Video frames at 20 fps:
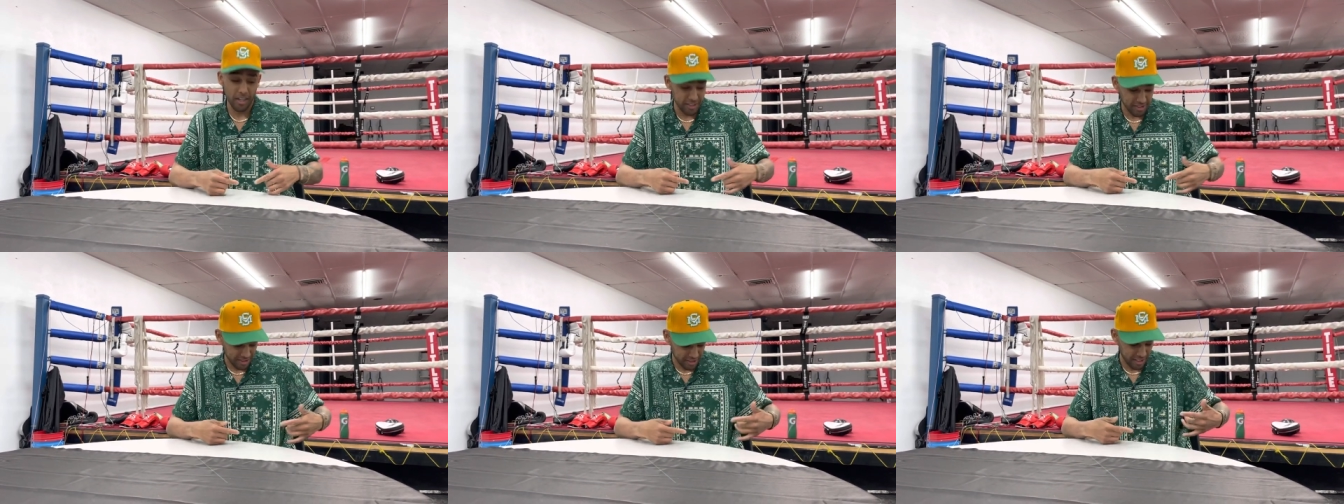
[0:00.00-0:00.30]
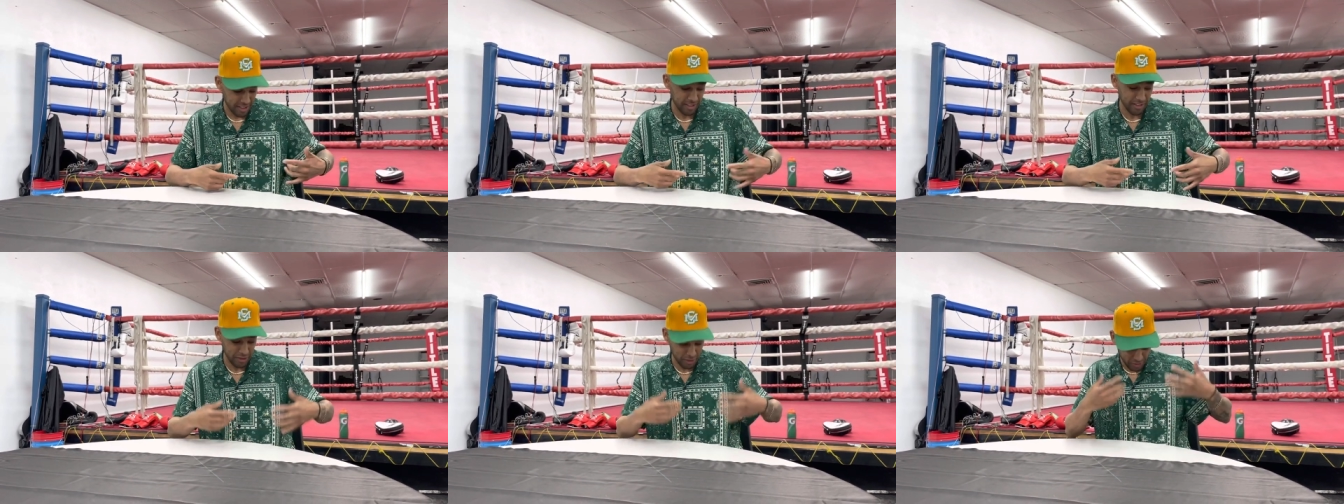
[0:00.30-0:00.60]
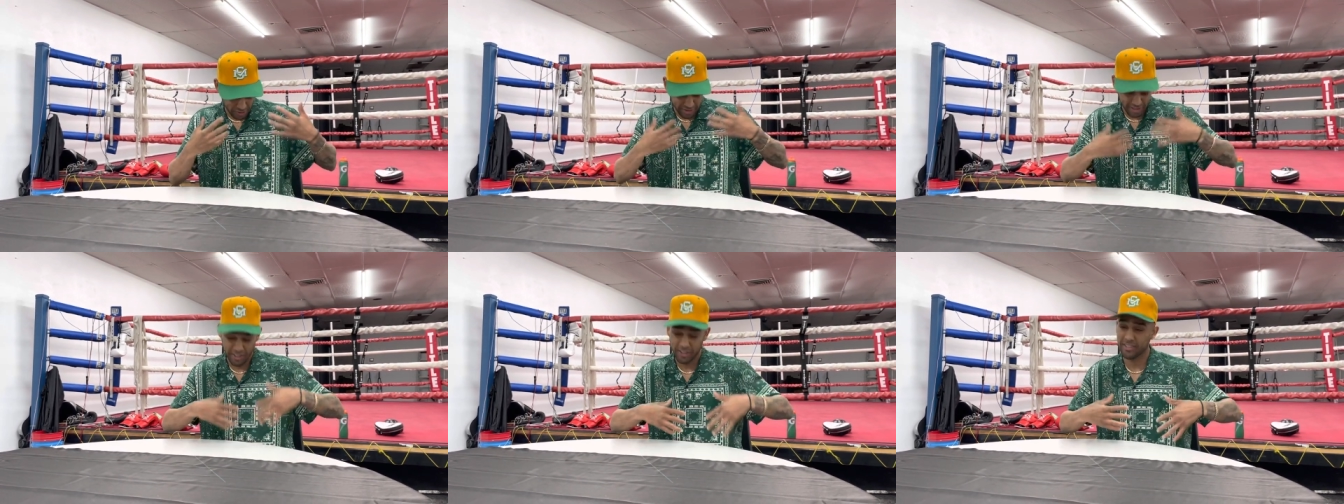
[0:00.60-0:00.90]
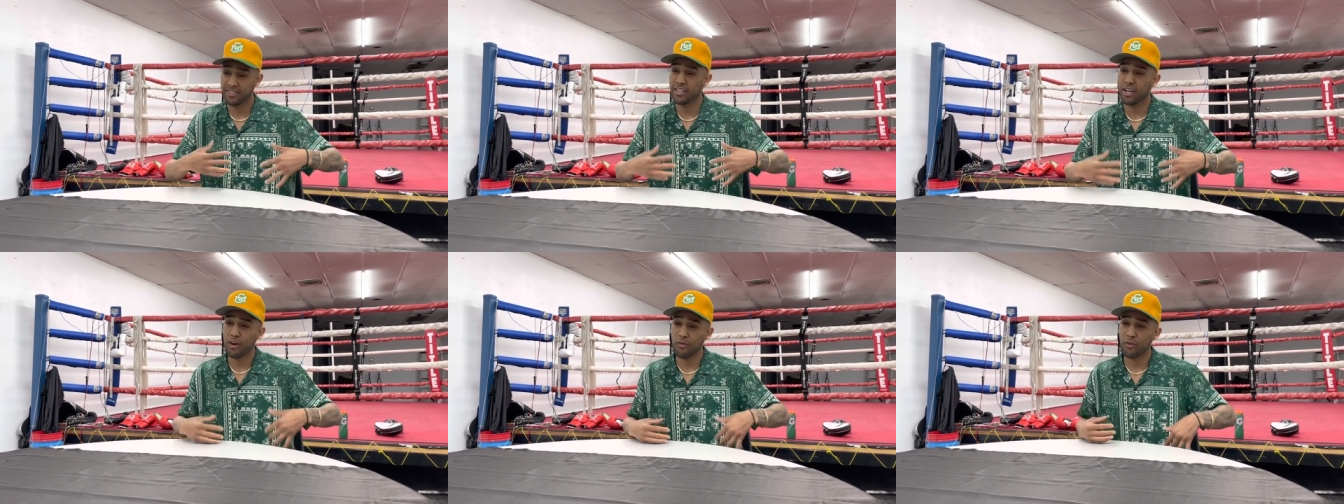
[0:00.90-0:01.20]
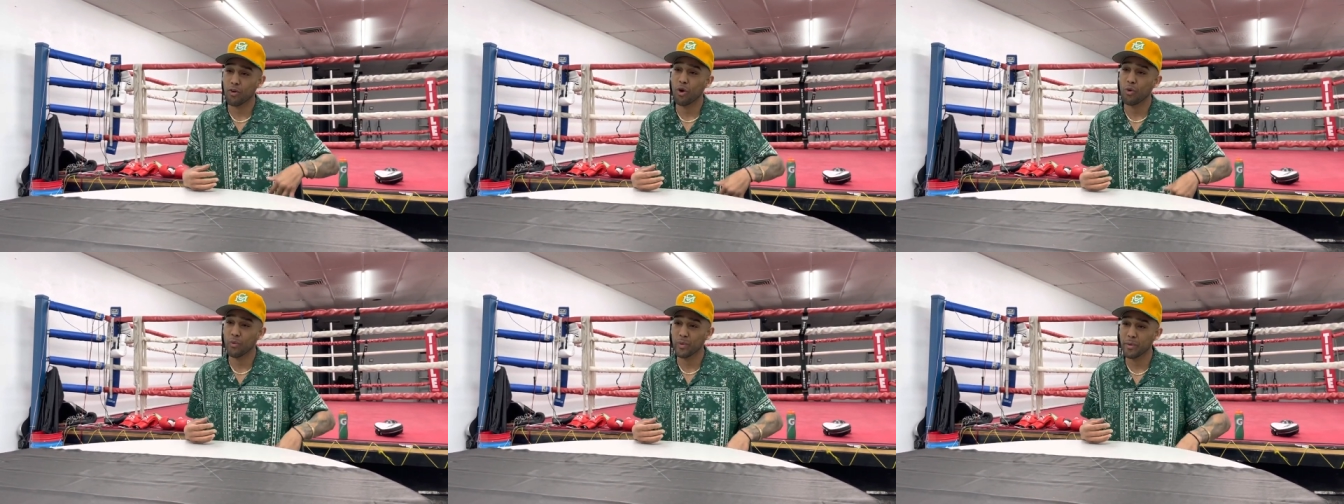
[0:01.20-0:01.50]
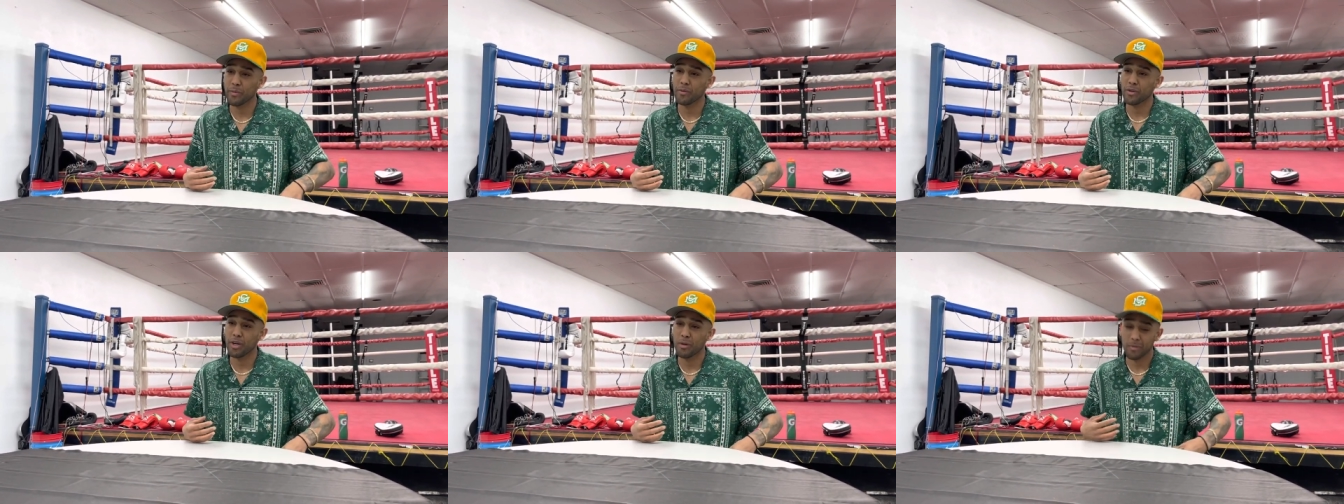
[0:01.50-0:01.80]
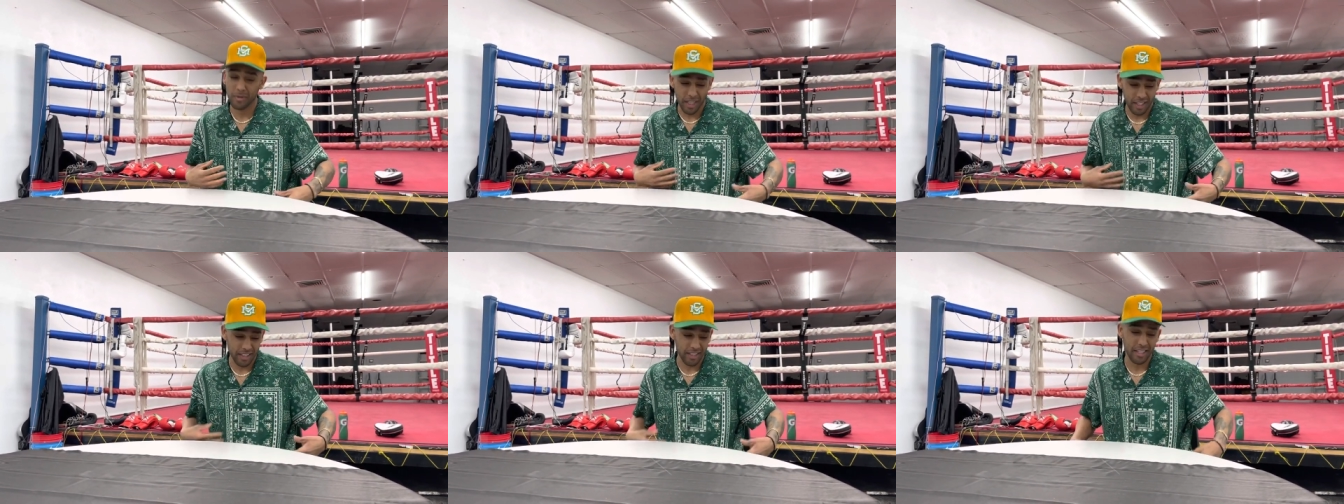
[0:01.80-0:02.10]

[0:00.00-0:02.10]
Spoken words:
you see yourself all ripped up like,